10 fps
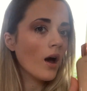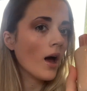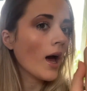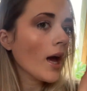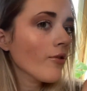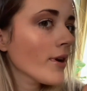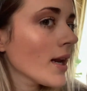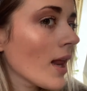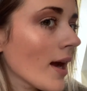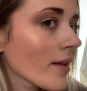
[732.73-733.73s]
I really
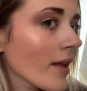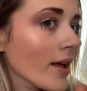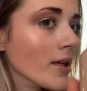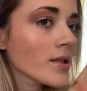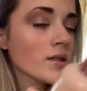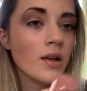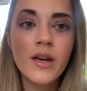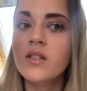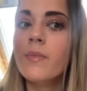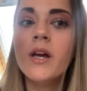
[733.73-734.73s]
like this.
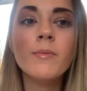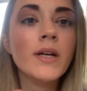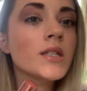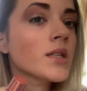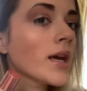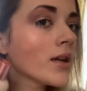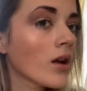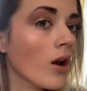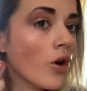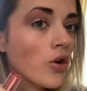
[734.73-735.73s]
It's made my skin
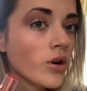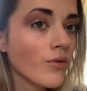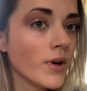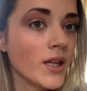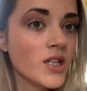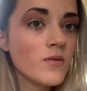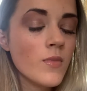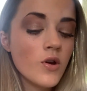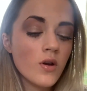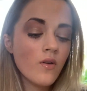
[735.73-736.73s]
look really
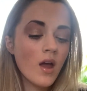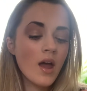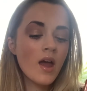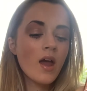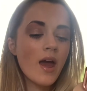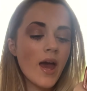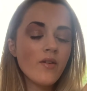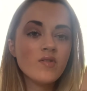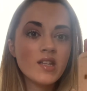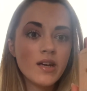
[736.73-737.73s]
smooth.
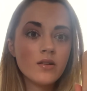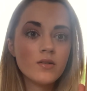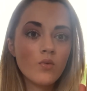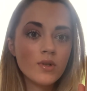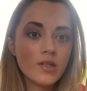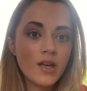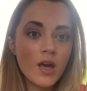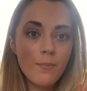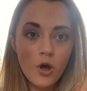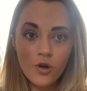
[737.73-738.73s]
F6 was the
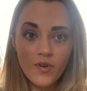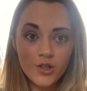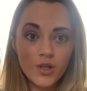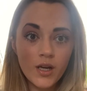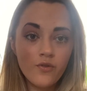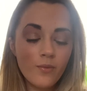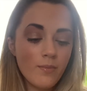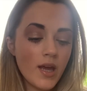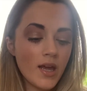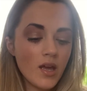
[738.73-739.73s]
perfect shade for me.